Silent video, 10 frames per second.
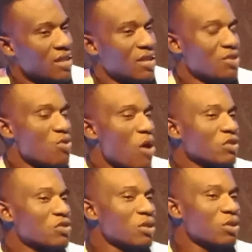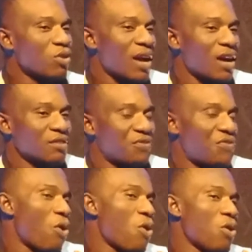then you also look out
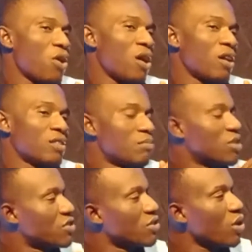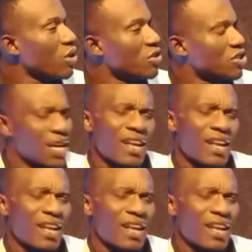for the methodology,